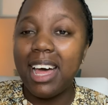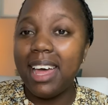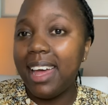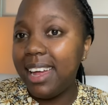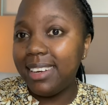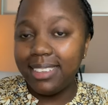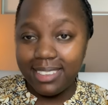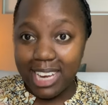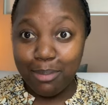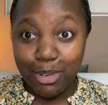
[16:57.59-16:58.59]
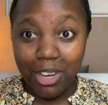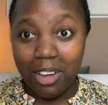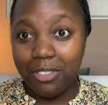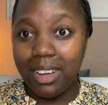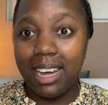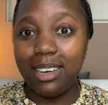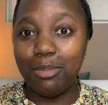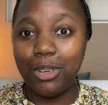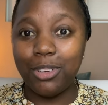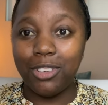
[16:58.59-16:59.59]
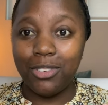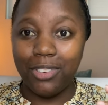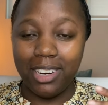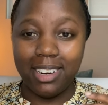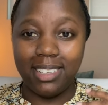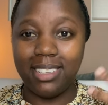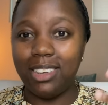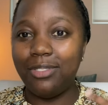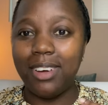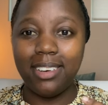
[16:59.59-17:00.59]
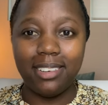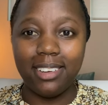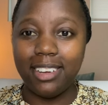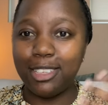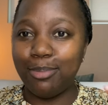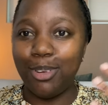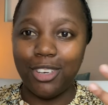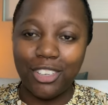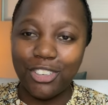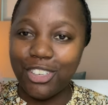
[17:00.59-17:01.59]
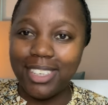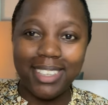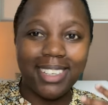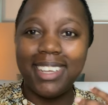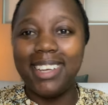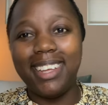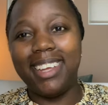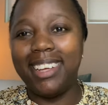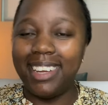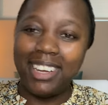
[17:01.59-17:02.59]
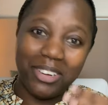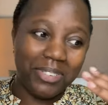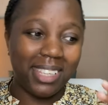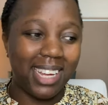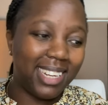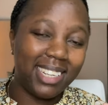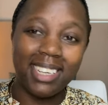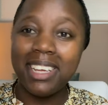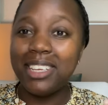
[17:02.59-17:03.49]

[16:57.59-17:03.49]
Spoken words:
And it's time to have fun, because fragrance is a fun exploration of scent.